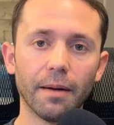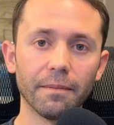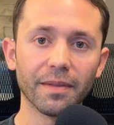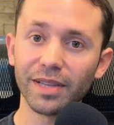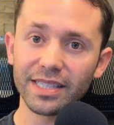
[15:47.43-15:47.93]

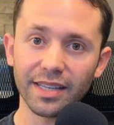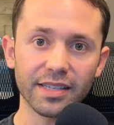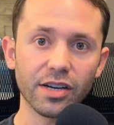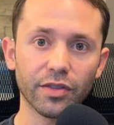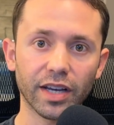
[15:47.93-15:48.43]
please let
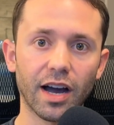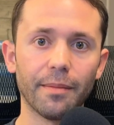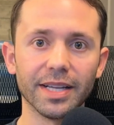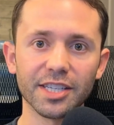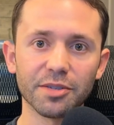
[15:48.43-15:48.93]
us know in the
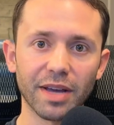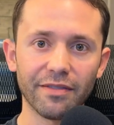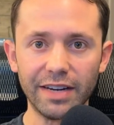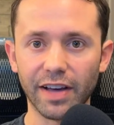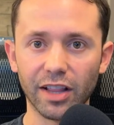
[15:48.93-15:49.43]
comments, because we have a
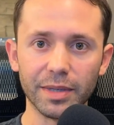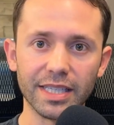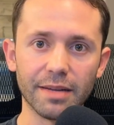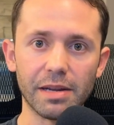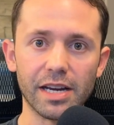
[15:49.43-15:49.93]
development
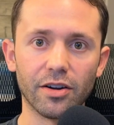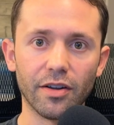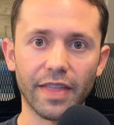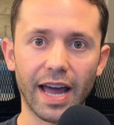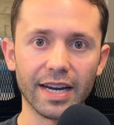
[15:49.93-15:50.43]
team here
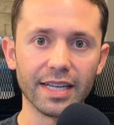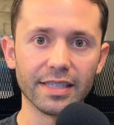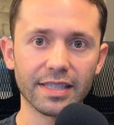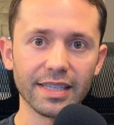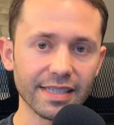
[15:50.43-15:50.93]
that
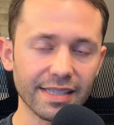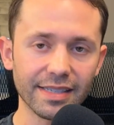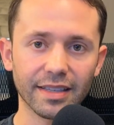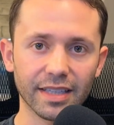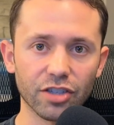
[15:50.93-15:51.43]
is
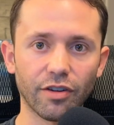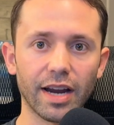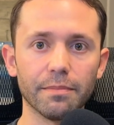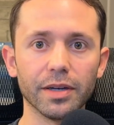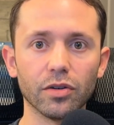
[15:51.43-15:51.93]
consistently trying
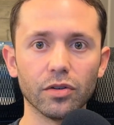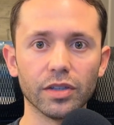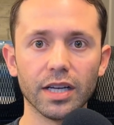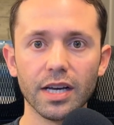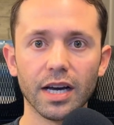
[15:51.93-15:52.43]
to build
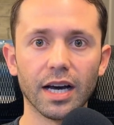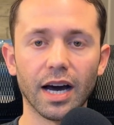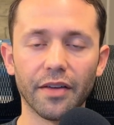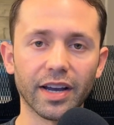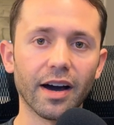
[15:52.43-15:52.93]

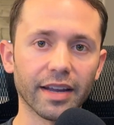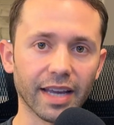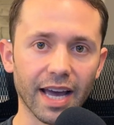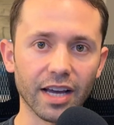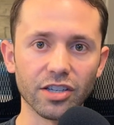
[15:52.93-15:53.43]
on the cutting
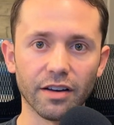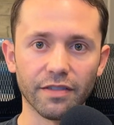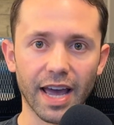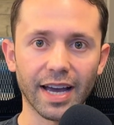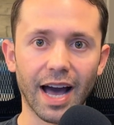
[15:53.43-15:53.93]
edge of
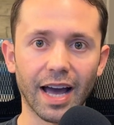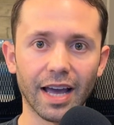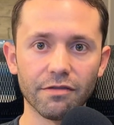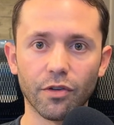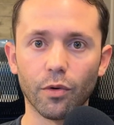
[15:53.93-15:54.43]
AI
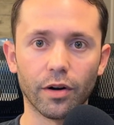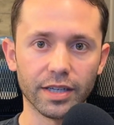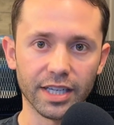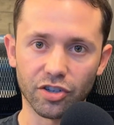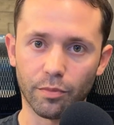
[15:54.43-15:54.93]
for
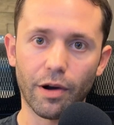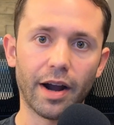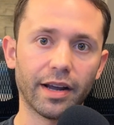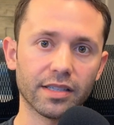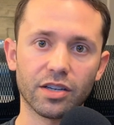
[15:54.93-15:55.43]
digital
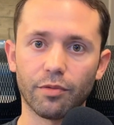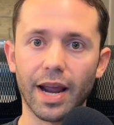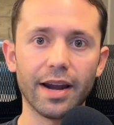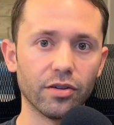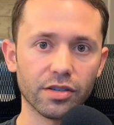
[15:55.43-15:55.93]
products,
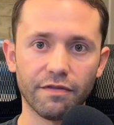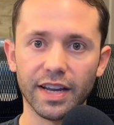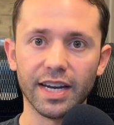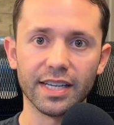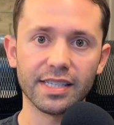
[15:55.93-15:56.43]
creators,
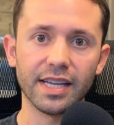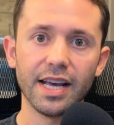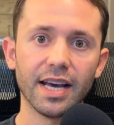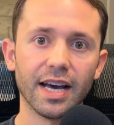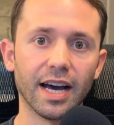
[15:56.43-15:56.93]
fitness,
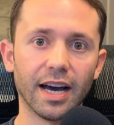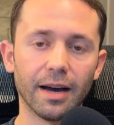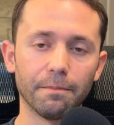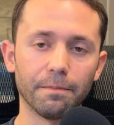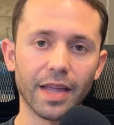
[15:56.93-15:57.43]

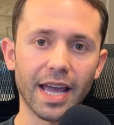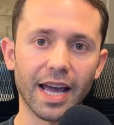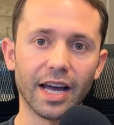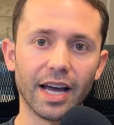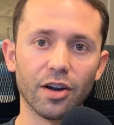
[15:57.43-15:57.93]

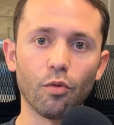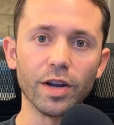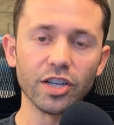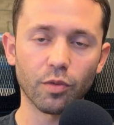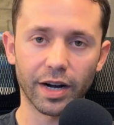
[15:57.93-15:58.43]
and we
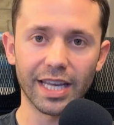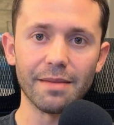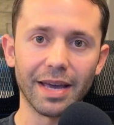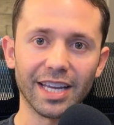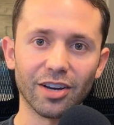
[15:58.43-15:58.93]
just want to keep
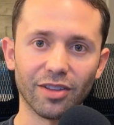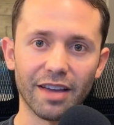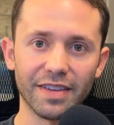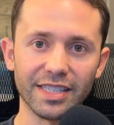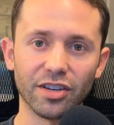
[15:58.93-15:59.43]
making your
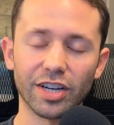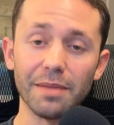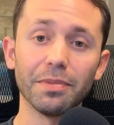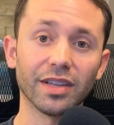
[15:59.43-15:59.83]
life easier, keep building